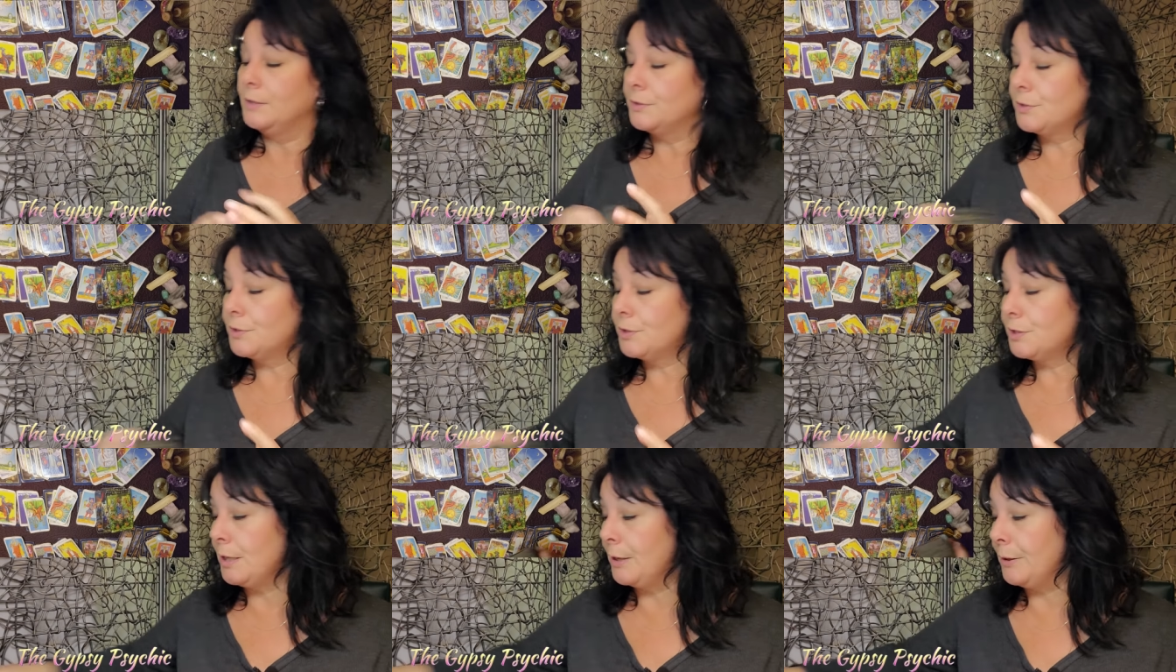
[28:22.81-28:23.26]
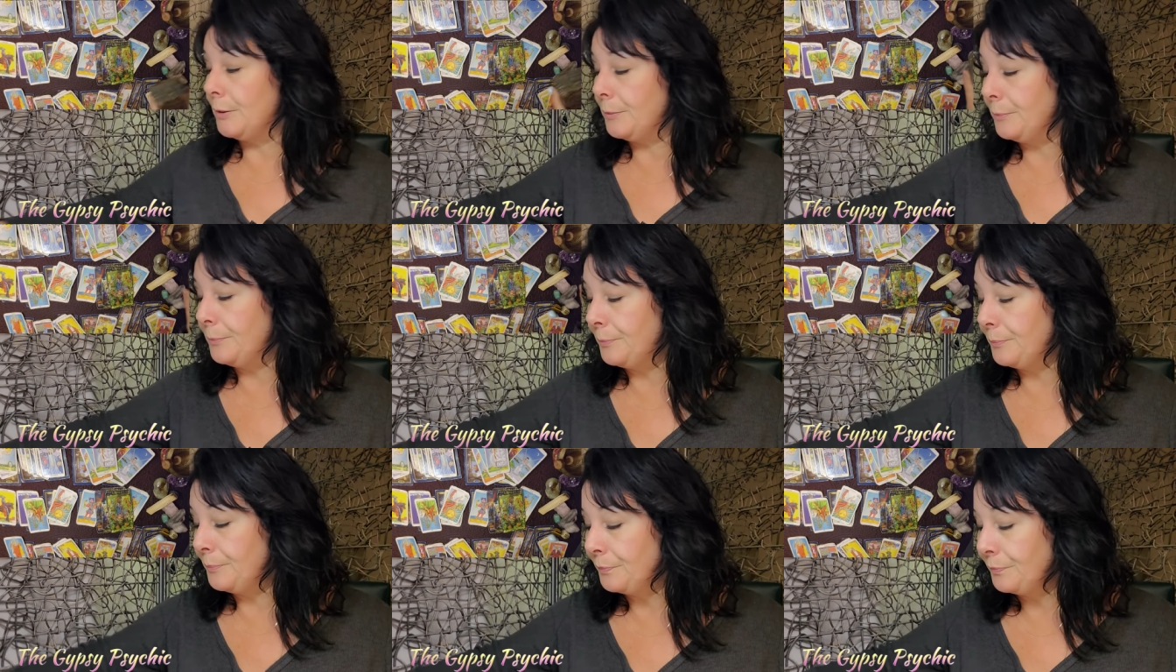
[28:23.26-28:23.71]
So,
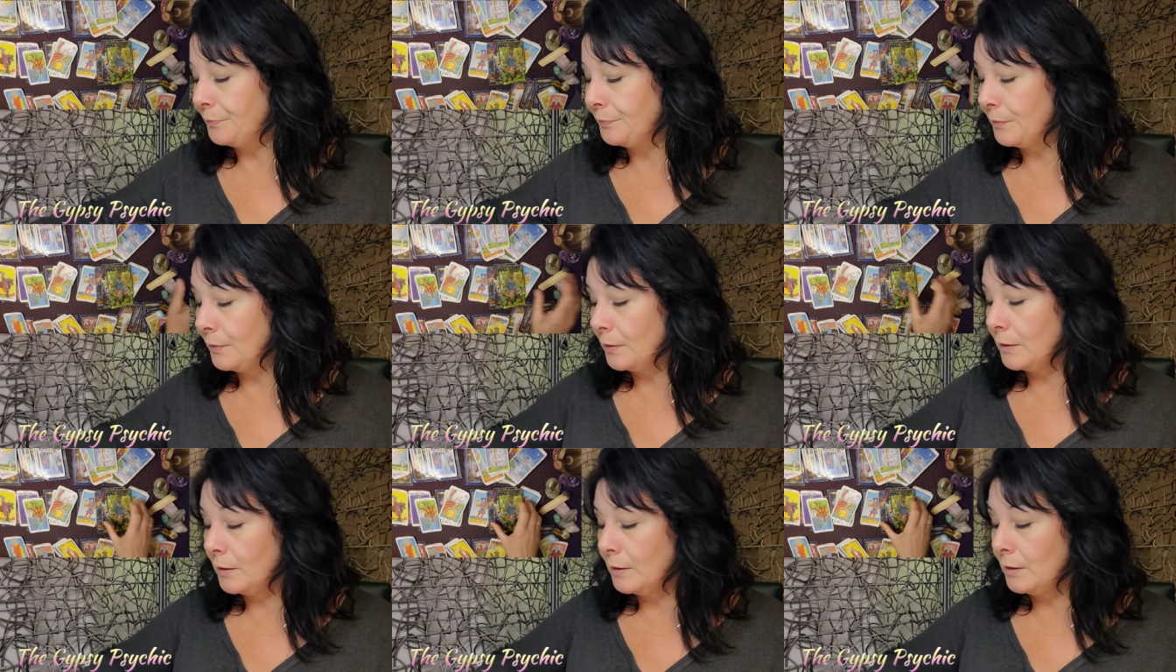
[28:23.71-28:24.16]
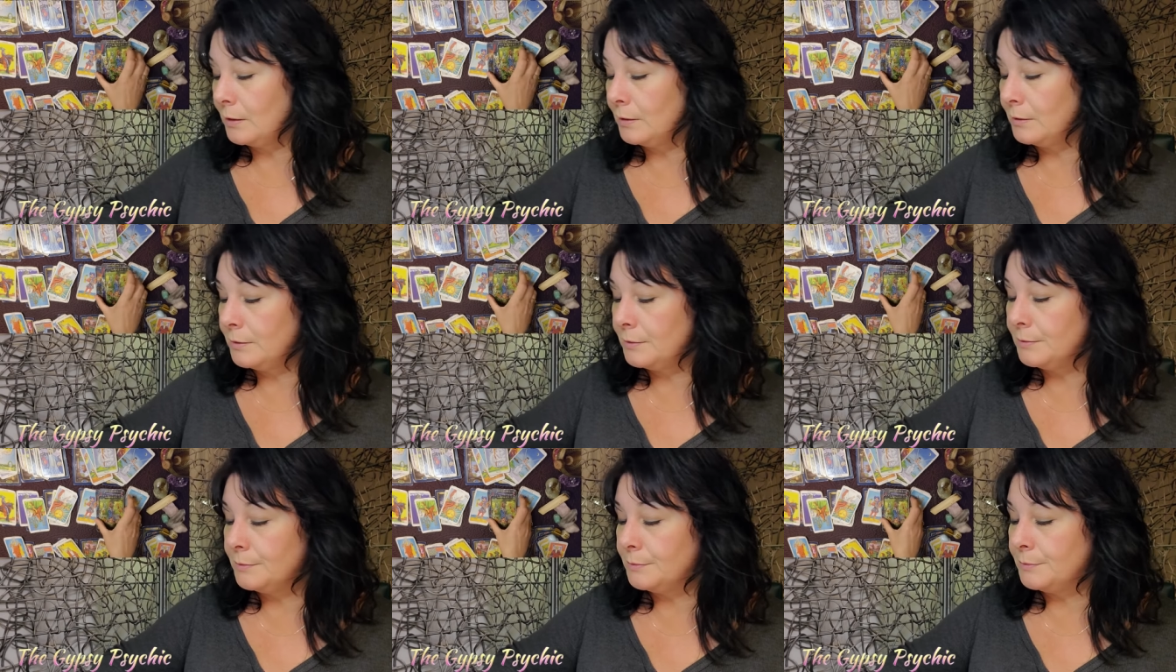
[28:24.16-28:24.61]

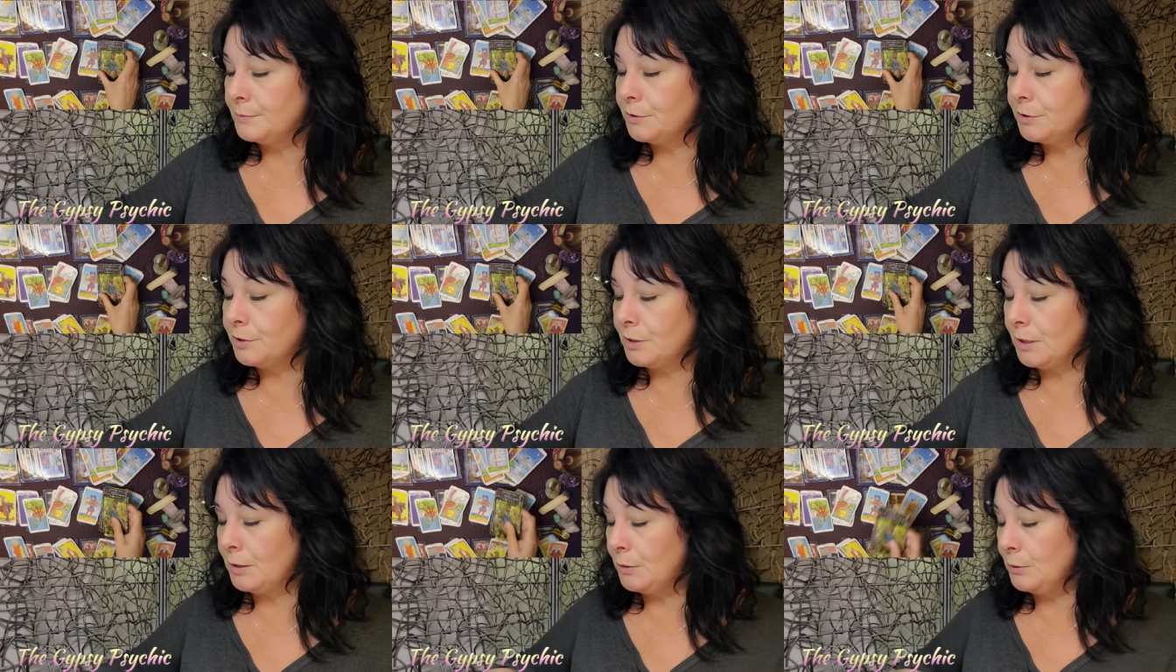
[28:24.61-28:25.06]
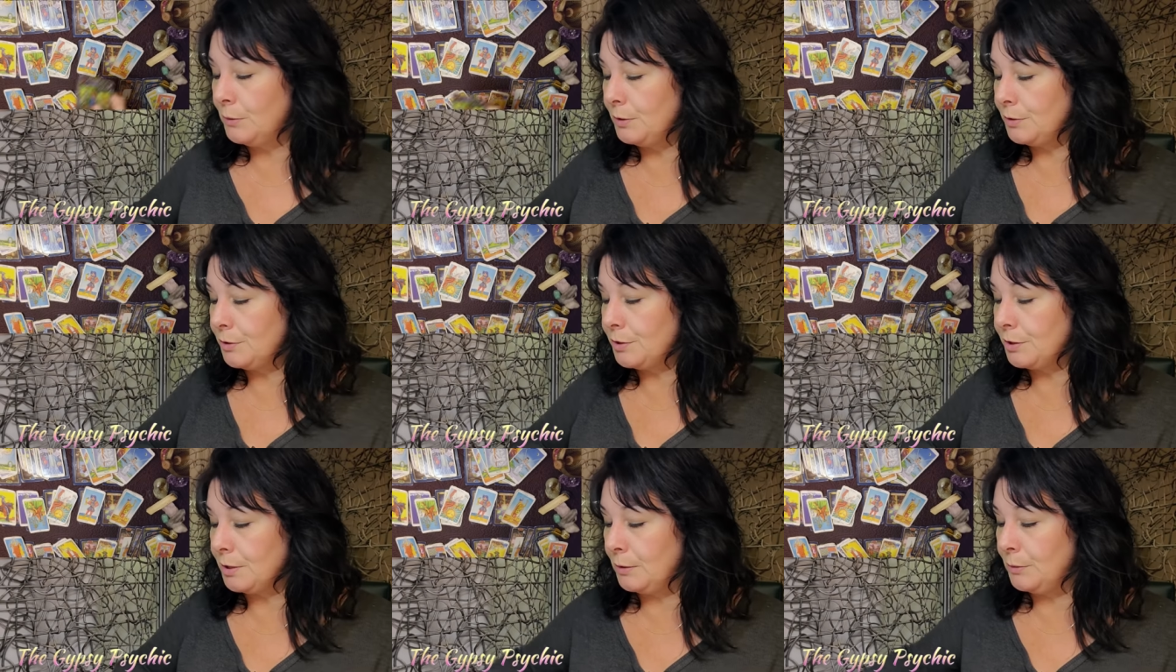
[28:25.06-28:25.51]
so,
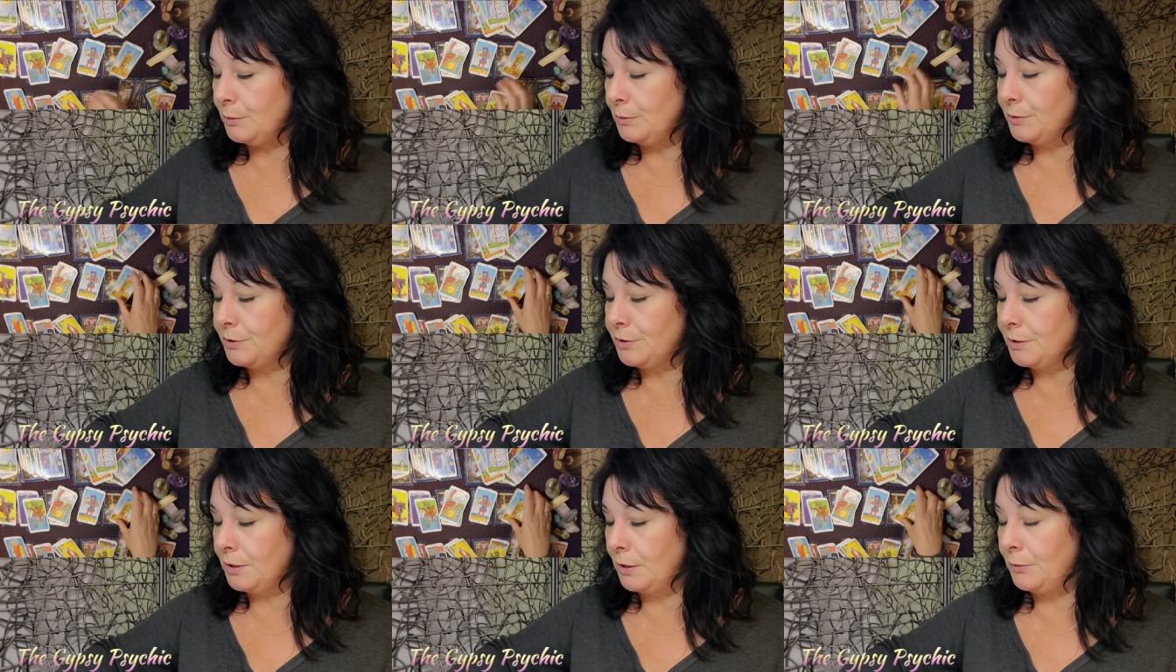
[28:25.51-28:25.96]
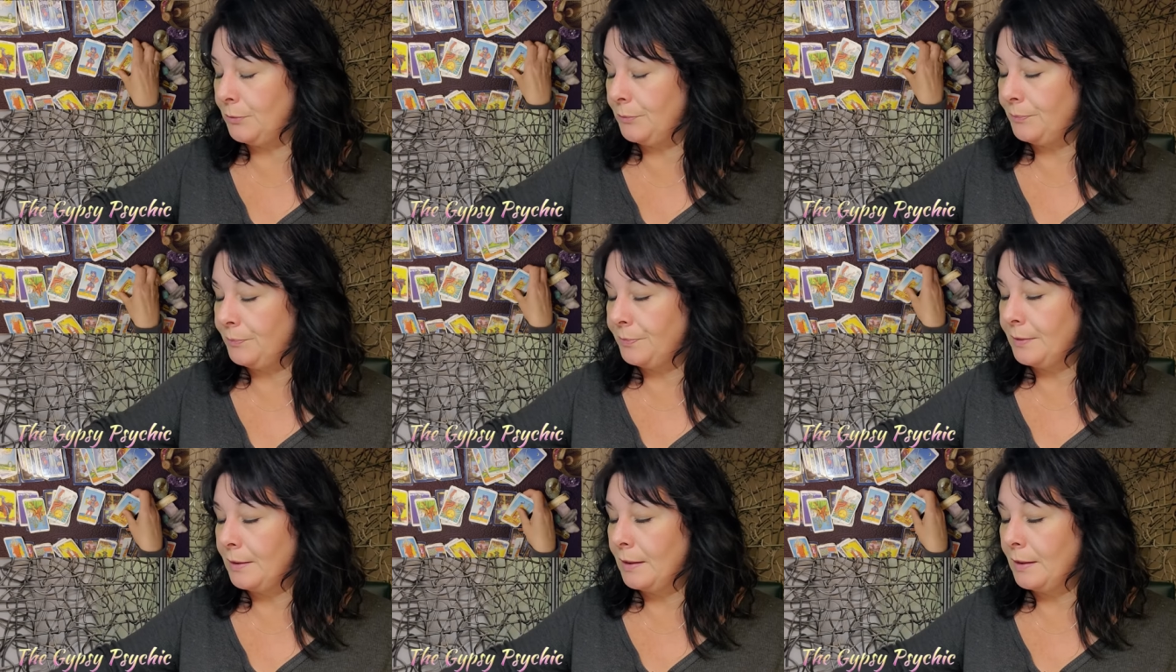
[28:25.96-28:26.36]
so, so.